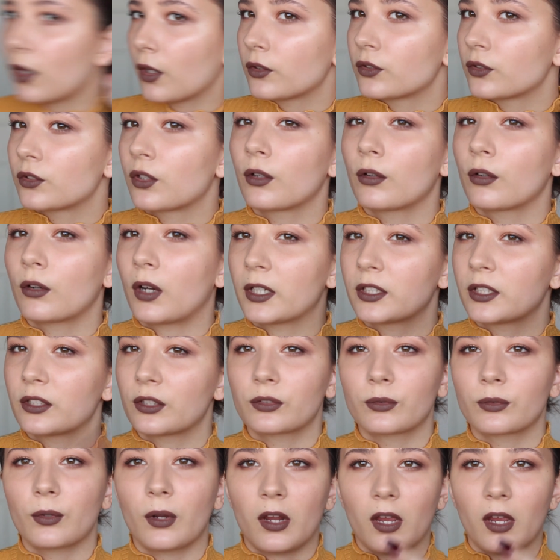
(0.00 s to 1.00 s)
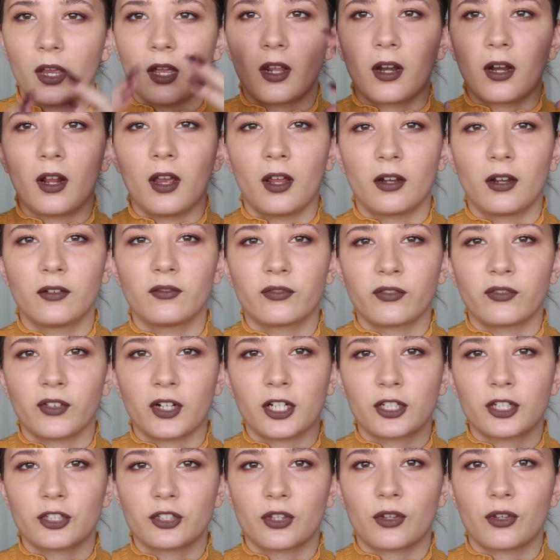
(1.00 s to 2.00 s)
So I just went ahead and
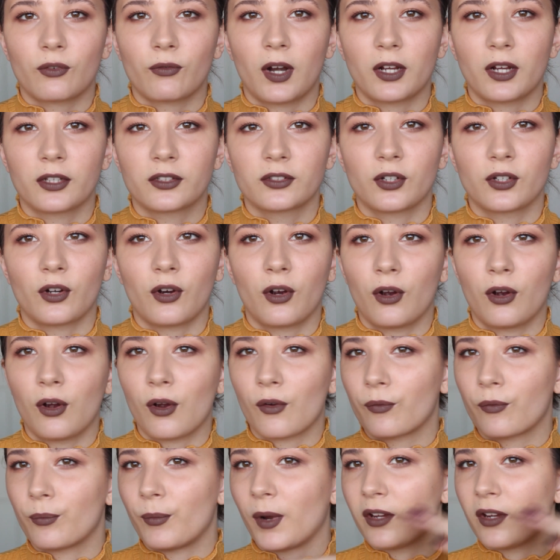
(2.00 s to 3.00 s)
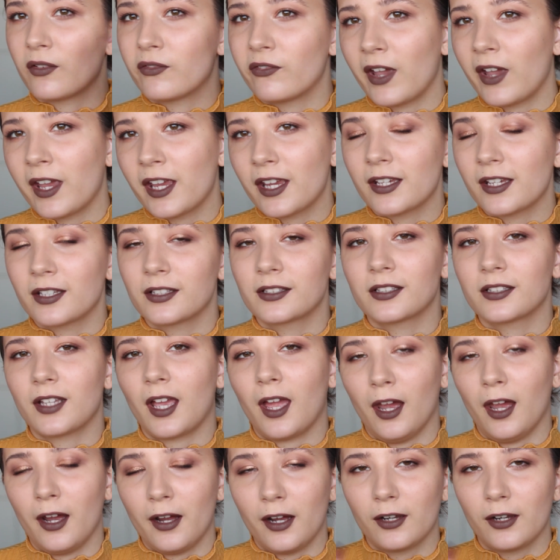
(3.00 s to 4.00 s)
finished the rest of my face
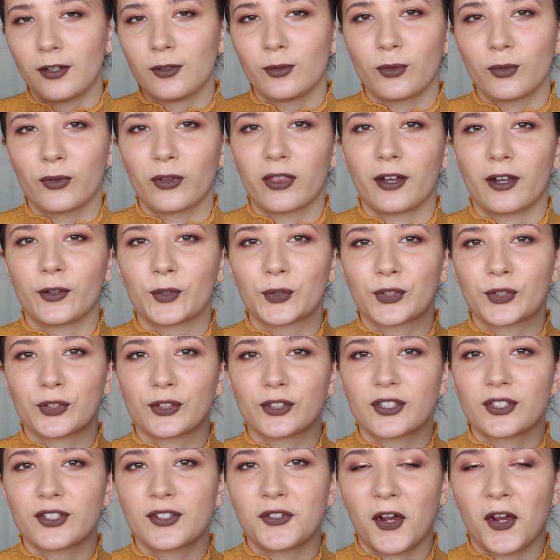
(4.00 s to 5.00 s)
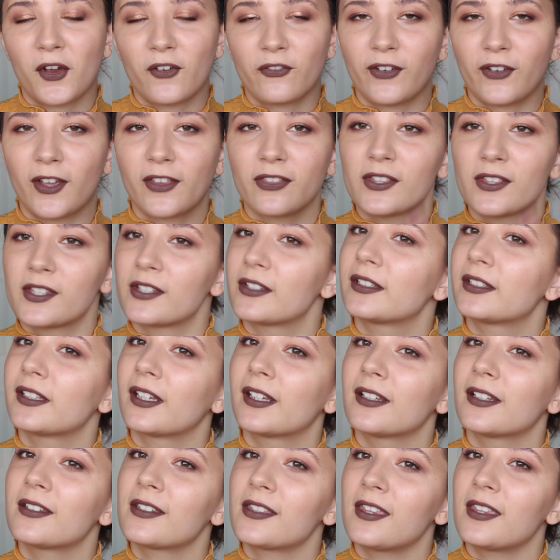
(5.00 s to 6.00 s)
and all that good stuff, and this
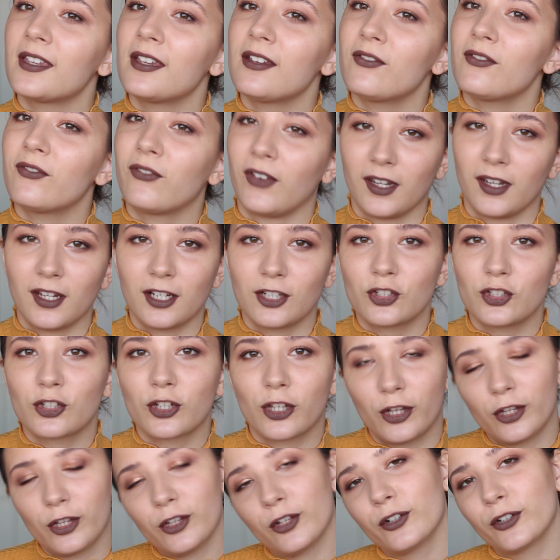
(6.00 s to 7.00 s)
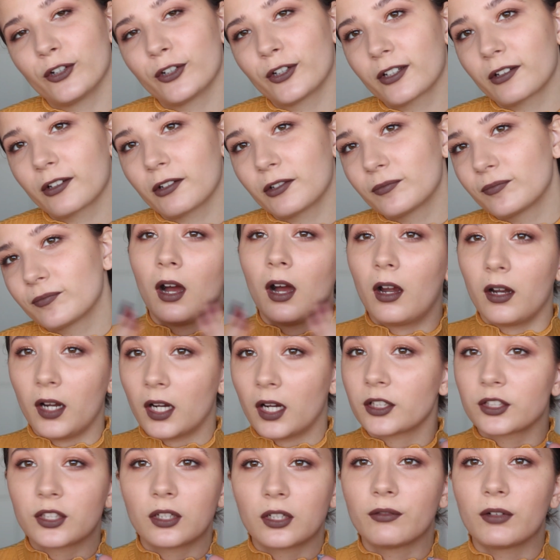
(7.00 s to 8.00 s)
is the finished look. I
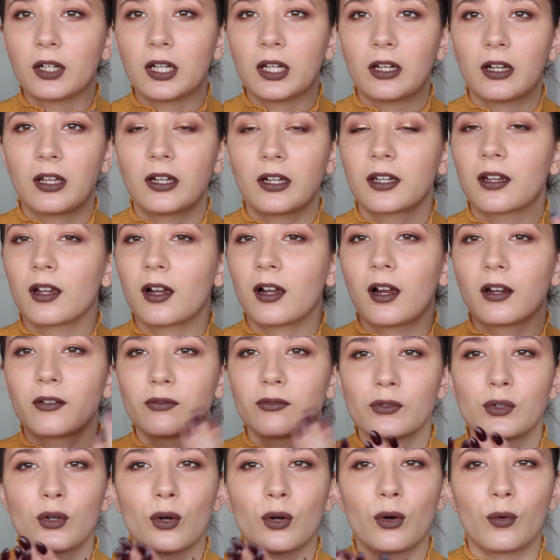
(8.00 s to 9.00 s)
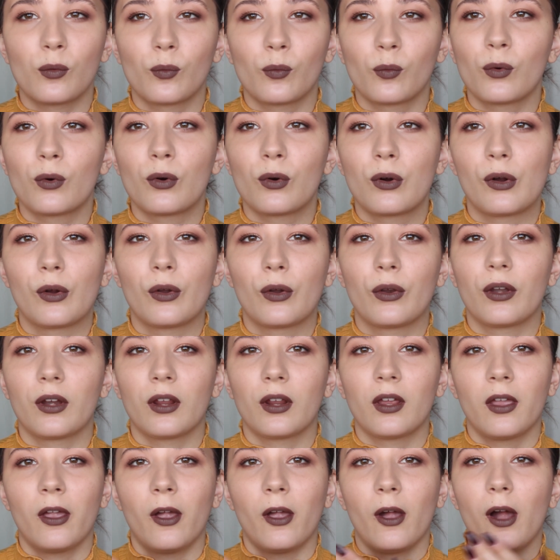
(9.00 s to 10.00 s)
actually really like it. I've not worn
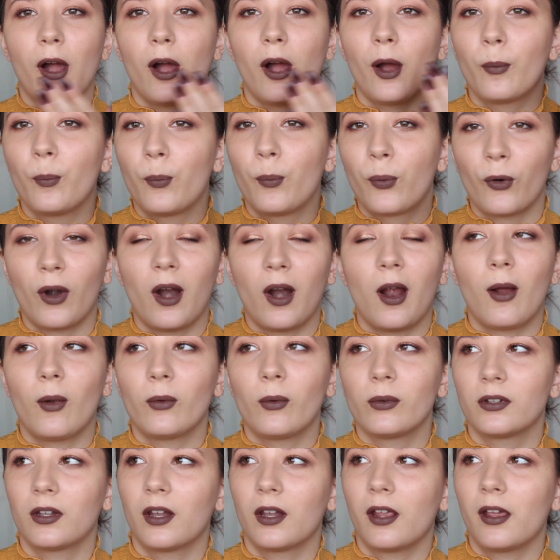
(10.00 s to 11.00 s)
a brown